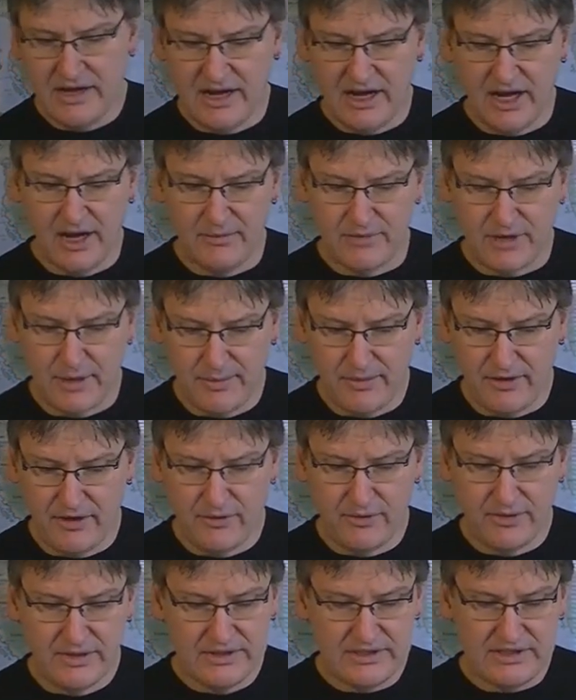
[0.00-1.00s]
A couple
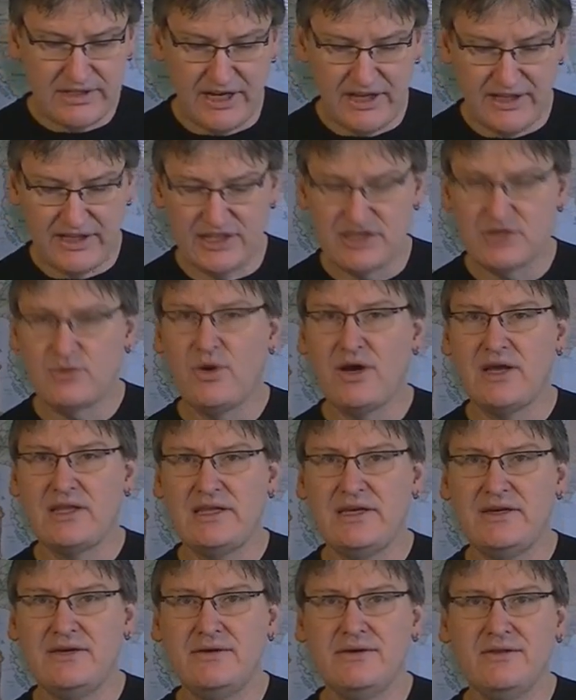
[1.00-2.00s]
other ones, Alien
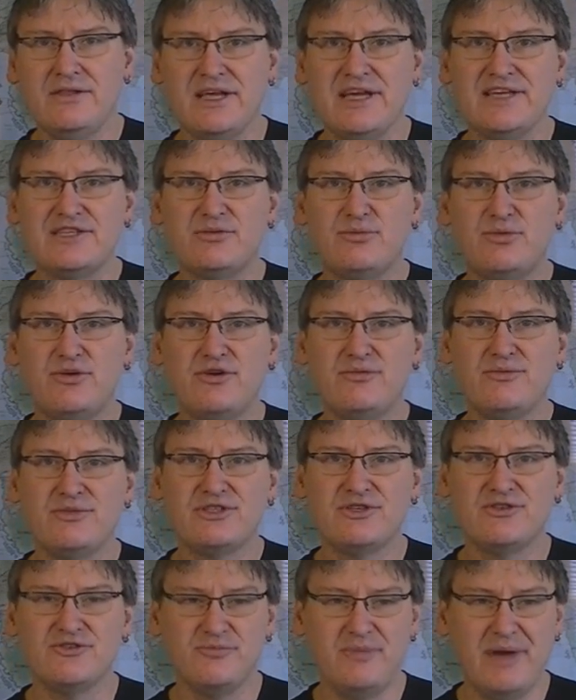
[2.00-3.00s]
Squad Leader, Laser Burn,
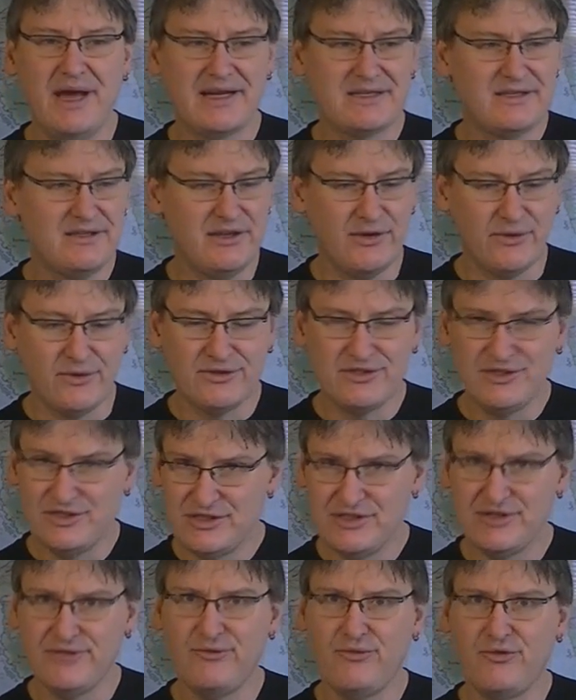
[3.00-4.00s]
which goes back to the
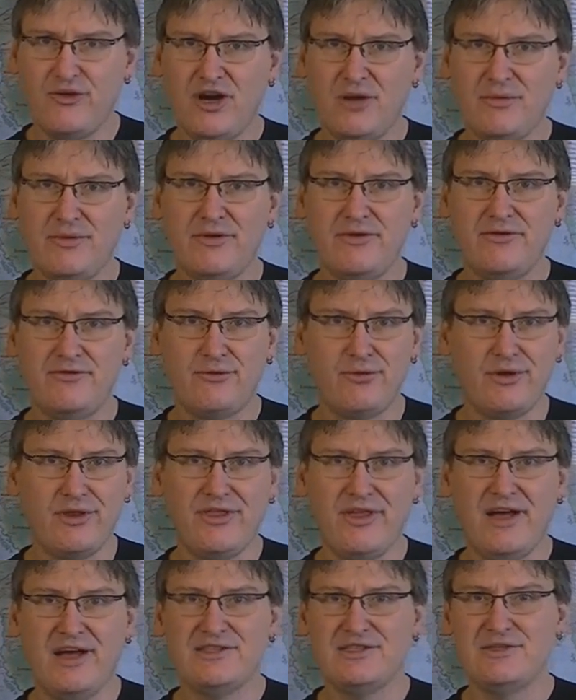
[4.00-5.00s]
origins of Warhammer
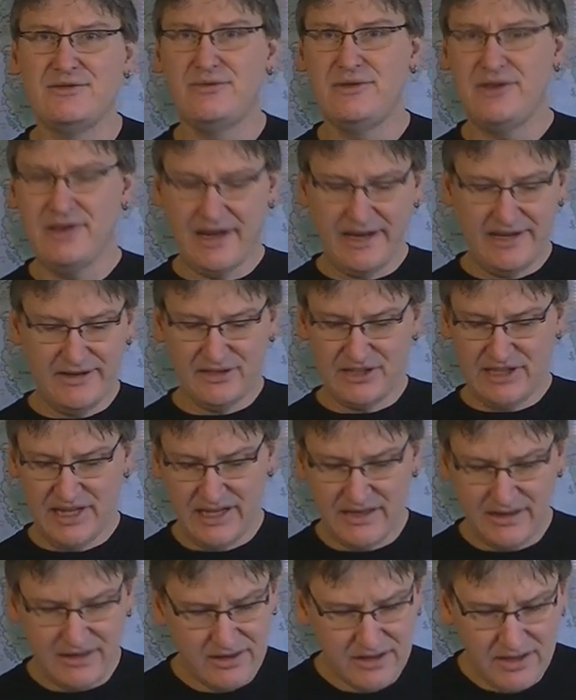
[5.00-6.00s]
40,000, I
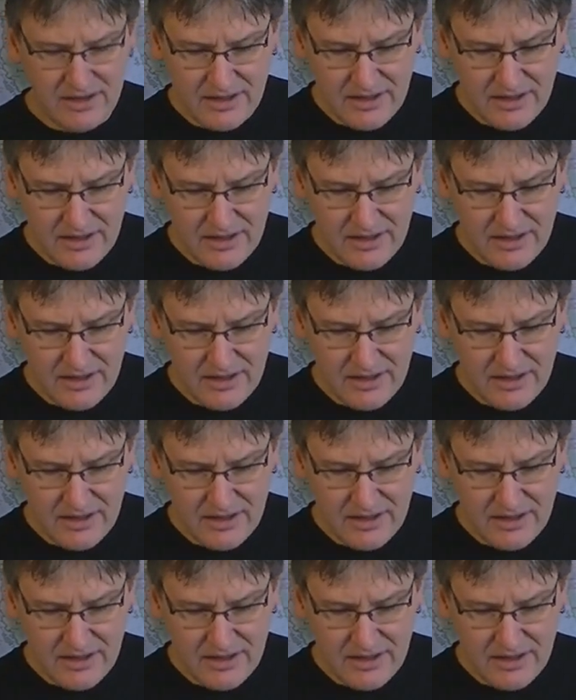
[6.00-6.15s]
understand,